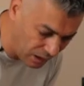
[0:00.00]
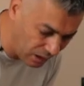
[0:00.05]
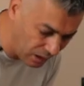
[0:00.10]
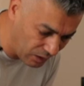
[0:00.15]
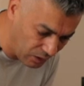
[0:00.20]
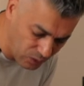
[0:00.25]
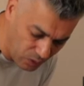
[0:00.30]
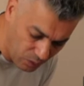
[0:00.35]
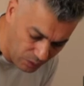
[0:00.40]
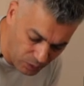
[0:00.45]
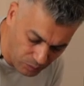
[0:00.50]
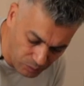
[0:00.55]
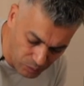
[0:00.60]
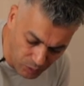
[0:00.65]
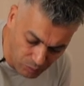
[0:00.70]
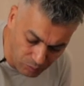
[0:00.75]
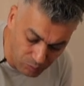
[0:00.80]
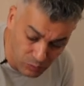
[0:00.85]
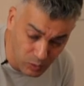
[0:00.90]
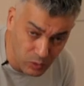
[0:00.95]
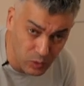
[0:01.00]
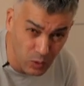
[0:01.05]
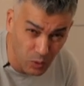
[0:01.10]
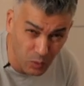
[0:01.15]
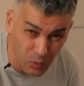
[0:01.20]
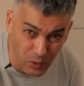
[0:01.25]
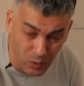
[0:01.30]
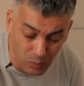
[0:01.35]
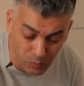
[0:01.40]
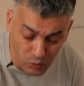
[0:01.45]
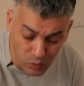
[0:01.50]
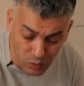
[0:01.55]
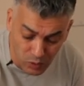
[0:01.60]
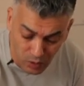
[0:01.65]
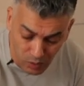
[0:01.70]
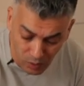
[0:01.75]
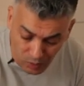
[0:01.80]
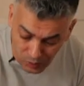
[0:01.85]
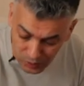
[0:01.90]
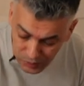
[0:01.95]
Uh, you don't want them to you don't want them too
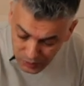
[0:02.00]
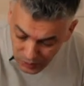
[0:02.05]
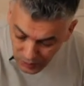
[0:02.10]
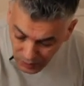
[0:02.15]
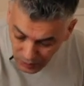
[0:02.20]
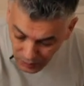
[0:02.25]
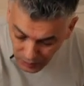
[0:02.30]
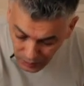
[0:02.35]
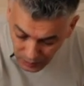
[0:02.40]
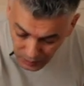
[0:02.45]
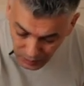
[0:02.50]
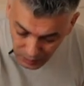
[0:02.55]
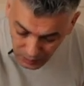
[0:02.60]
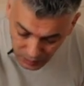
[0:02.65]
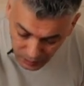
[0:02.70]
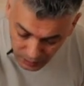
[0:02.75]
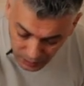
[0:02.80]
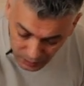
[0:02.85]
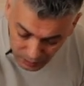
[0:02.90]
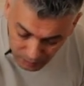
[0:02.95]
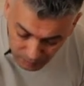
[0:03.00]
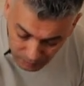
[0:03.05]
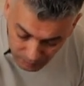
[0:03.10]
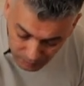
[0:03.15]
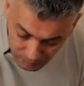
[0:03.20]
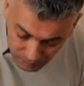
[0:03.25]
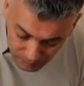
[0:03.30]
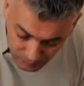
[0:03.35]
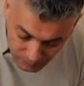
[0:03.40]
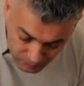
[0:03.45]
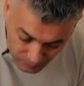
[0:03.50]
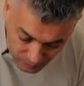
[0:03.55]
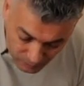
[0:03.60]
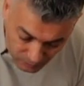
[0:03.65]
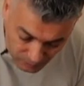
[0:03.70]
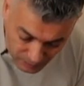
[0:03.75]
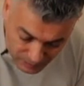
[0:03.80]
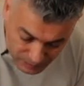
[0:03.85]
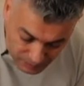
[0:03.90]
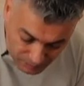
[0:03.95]
close, um,
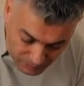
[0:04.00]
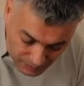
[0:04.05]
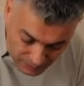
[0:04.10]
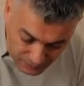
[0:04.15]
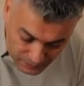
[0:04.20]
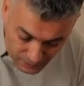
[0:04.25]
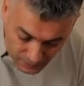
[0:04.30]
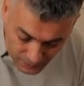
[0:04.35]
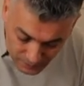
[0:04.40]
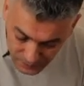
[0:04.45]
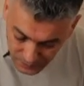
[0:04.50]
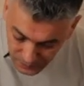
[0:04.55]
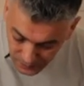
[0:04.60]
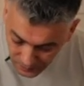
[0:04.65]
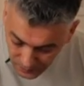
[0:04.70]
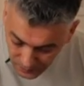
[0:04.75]
otherwise they might touch each